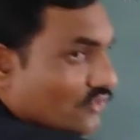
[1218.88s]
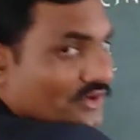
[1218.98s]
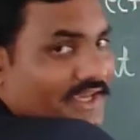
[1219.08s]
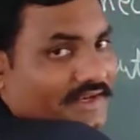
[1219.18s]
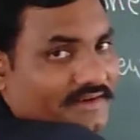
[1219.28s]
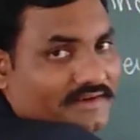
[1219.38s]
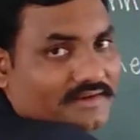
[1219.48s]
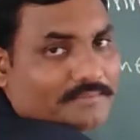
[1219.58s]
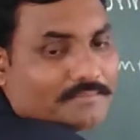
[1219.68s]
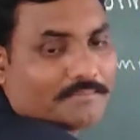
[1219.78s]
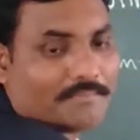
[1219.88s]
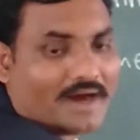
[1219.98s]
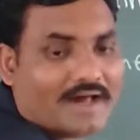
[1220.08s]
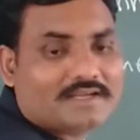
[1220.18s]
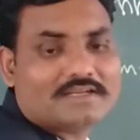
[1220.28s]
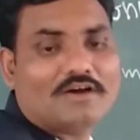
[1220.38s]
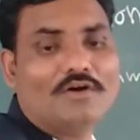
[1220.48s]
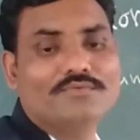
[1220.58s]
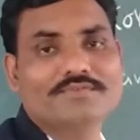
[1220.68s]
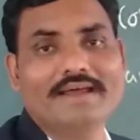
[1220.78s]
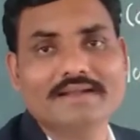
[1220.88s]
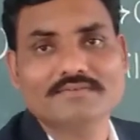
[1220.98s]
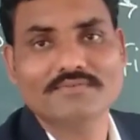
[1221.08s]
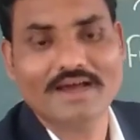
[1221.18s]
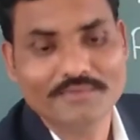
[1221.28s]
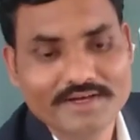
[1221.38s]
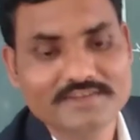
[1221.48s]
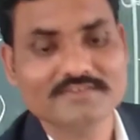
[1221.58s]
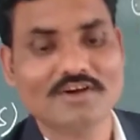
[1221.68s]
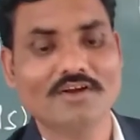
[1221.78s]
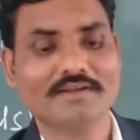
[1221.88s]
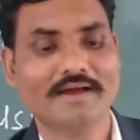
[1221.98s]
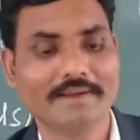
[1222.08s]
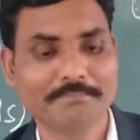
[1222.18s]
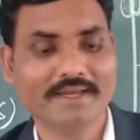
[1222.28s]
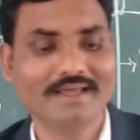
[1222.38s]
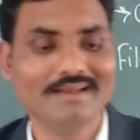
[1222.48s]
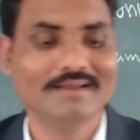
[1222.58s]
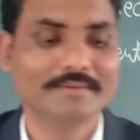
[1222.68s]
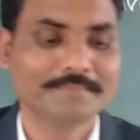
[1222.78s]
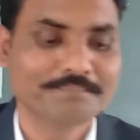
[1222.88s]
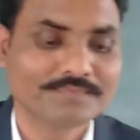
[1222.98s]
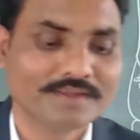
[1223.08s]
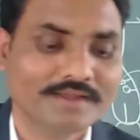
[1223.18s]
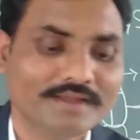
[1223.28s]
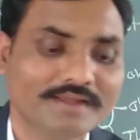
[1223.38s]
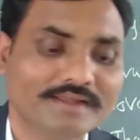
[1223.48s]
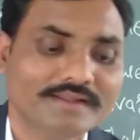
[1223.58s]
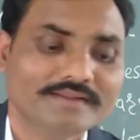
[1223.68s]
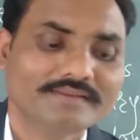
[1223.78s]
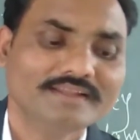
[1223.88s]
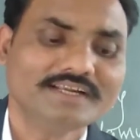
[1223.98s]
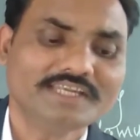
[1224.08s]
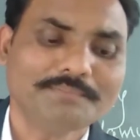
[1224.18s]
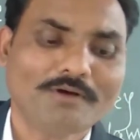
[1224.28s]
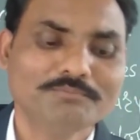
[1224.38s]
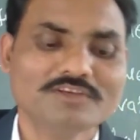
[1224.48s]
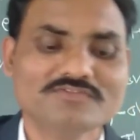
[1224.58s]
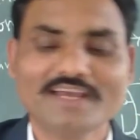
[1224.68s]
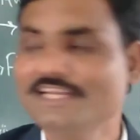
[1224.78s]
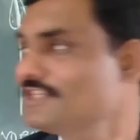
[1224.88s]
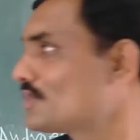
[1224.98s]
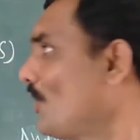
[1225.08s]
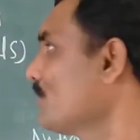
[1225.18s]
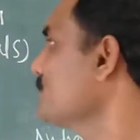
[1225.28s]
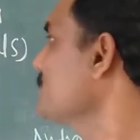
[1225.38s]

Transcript: fugate part of that flower is called carpel. Then the tip of the style is called